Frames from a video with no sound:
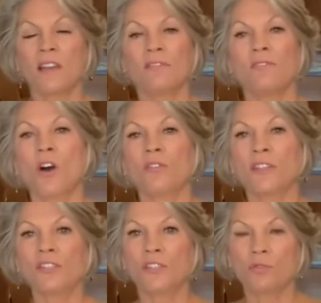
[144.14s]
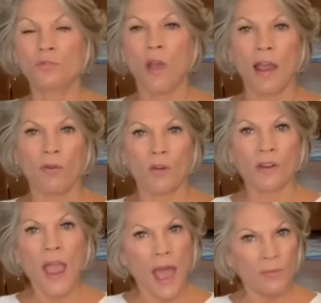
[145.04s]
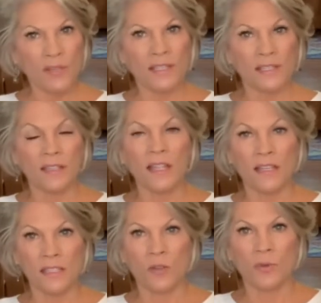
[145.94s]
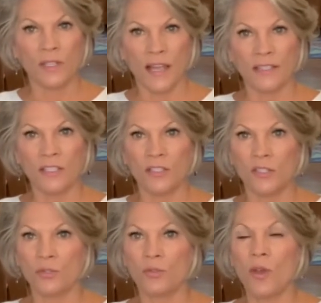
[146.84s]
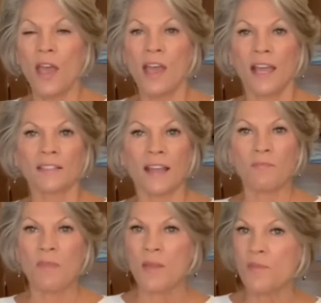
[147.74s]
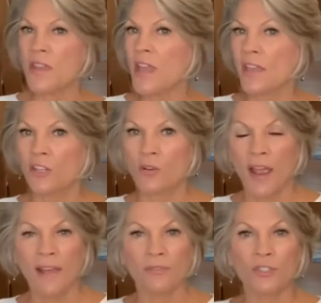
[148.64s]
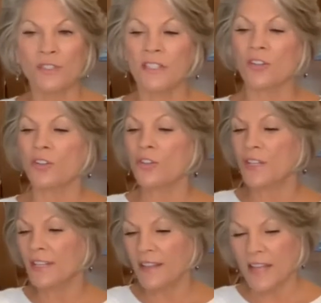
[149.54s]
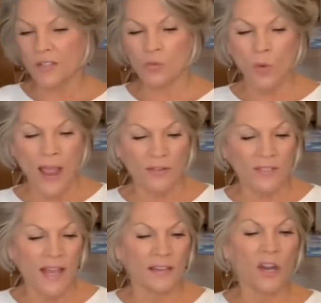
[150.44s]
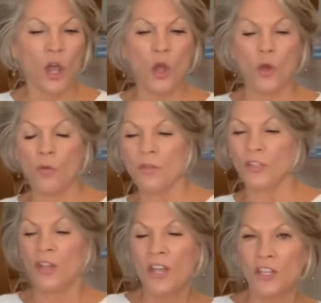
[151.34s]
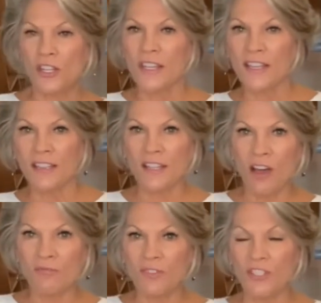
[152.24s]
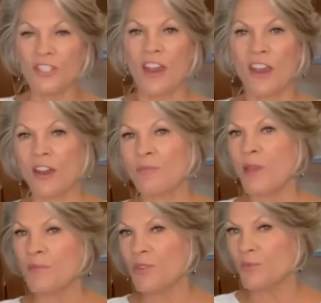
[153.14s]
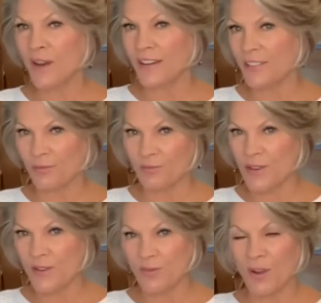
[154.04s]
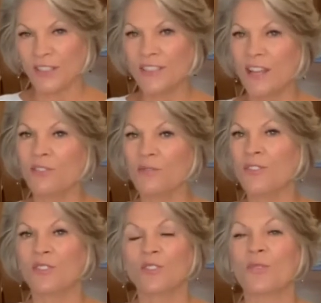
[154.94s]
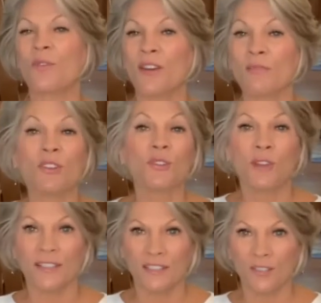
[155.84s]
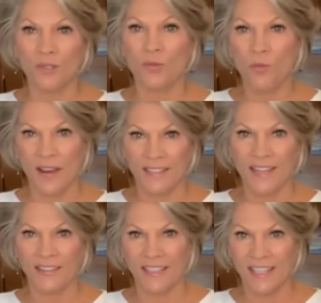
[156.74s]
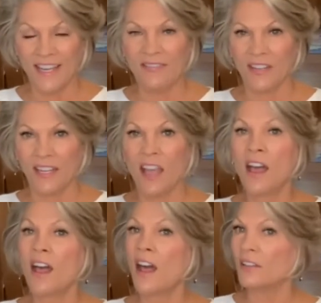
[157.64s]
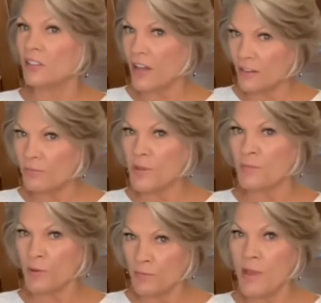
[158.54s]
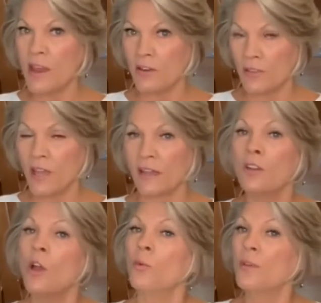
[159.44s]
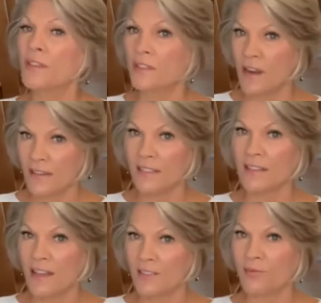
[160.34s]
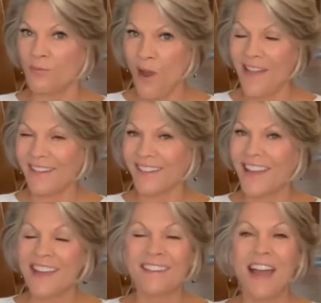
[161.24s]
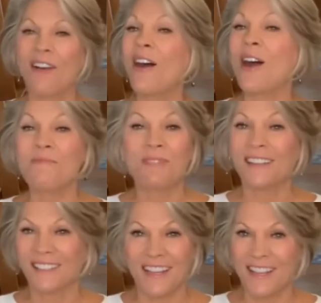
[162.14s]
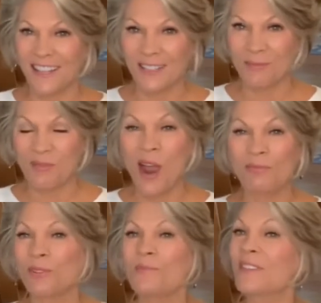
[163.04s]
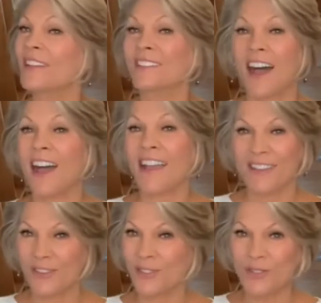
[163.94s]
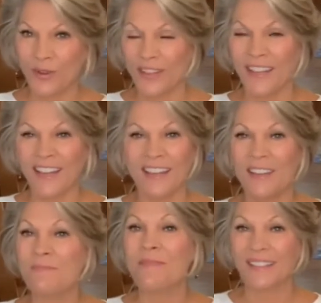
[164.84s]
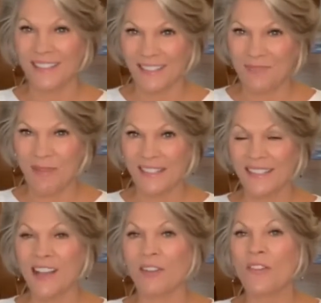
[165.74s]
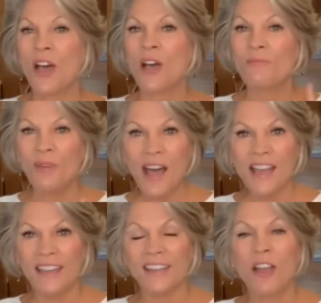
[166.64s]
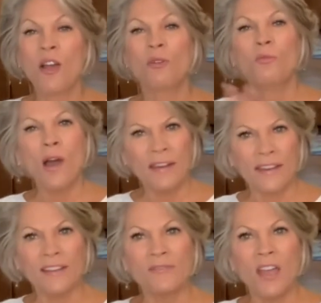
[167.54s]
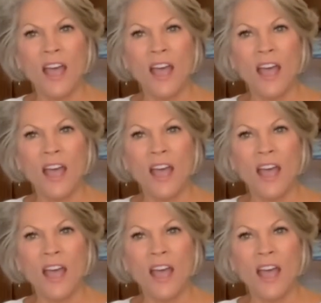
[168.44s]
fall into our habits and things that we like to do, and like maybe after dinner you get things wound down at home, and you get in the comfy chair, and maybe you're ready to read or watch television or whatever you like to do to wind down in the evening. A lot of people pair that with a nice glass of wine. Now, I'm not saying that's a problem, because I enjoy that immensely myself, but what if